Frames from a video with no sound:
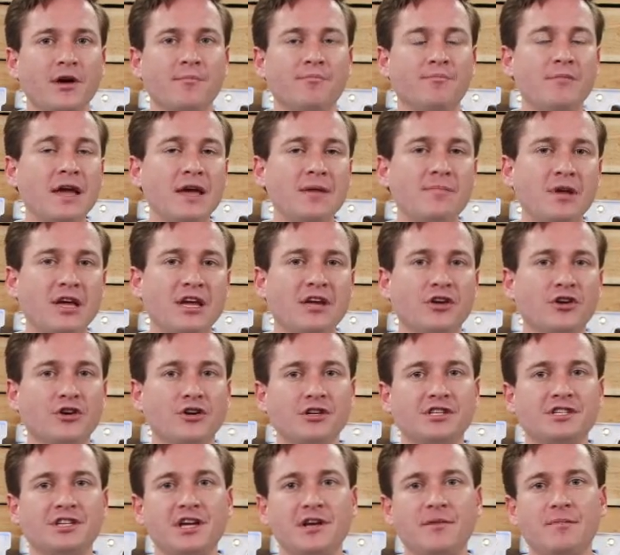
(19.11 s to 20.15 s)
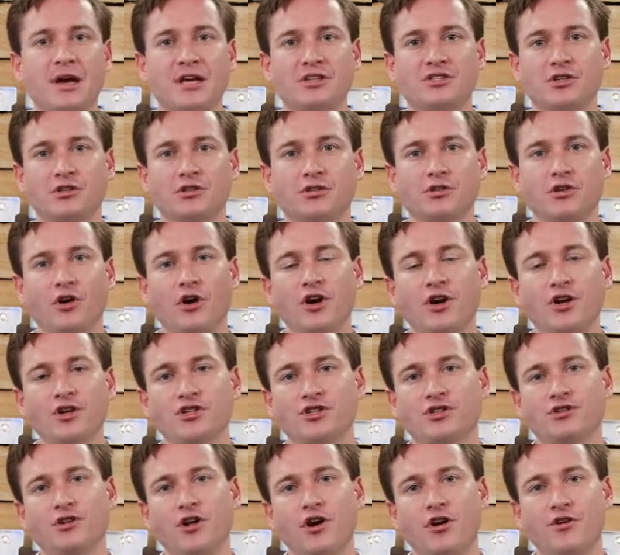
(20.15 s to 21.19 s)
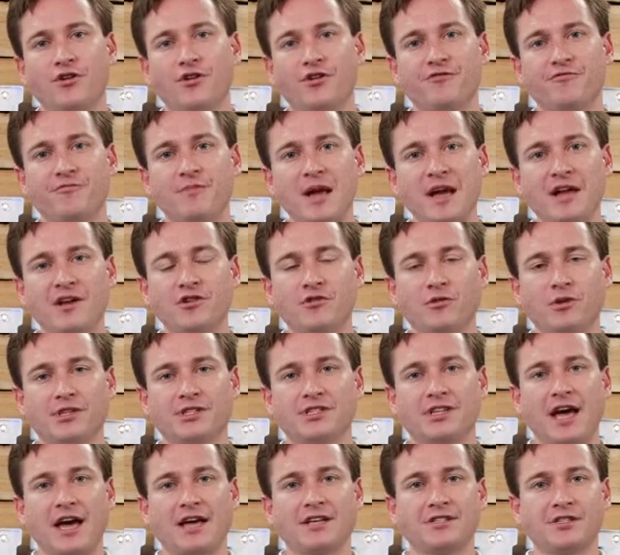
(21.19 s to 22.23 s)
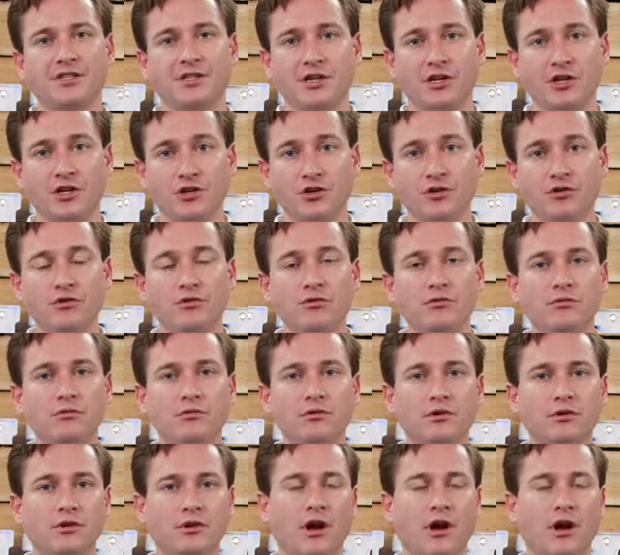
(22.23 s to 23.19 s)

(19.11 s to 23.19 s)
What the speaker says: Maybe your team has a large load of manual tests that you,